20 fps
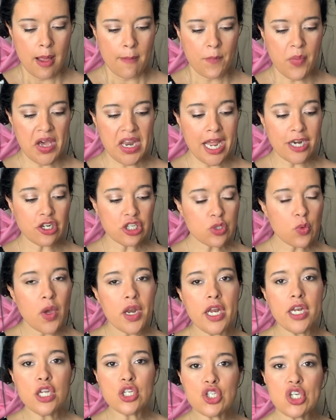But I just
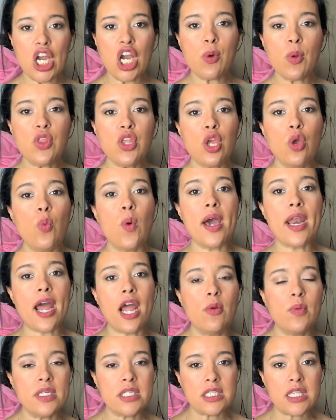wanted to share with you what
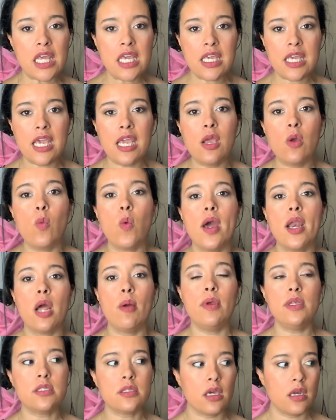I was thinking, what I
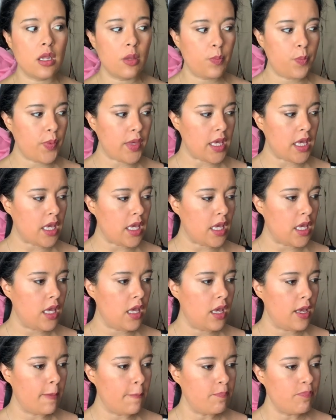was gonna
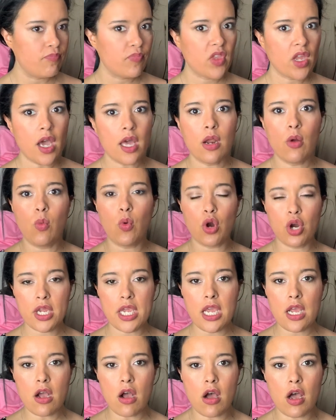be kind of
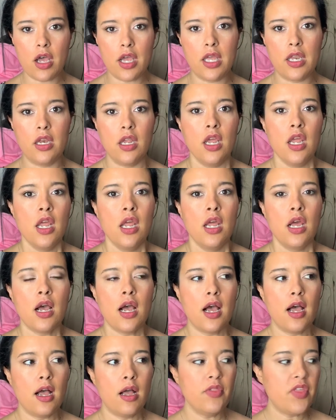working on,
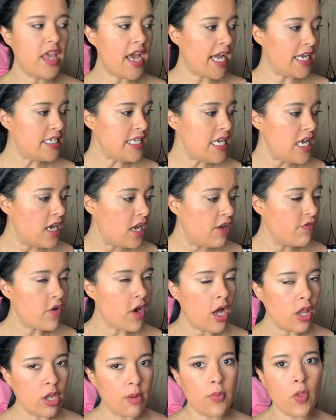the idea of
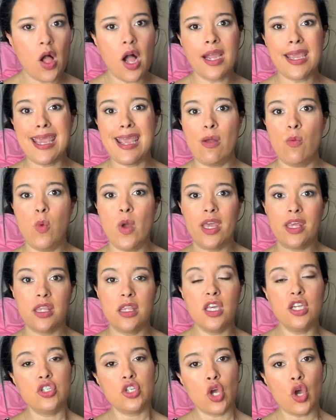color blocking with
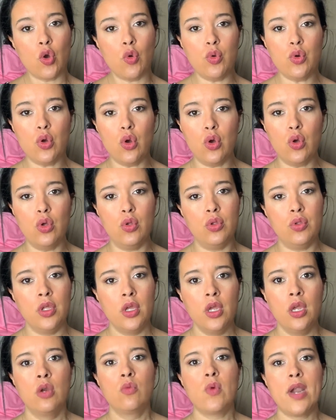the tonal
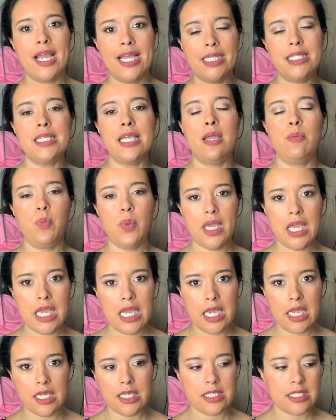reds and
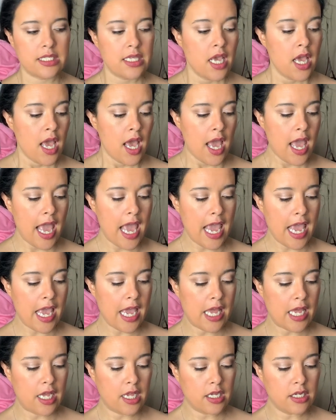pinks,
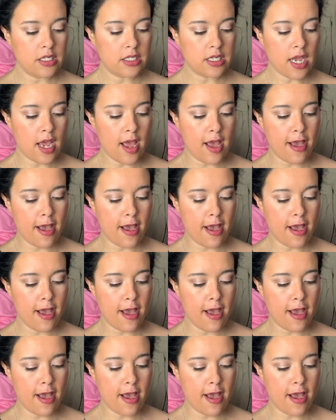and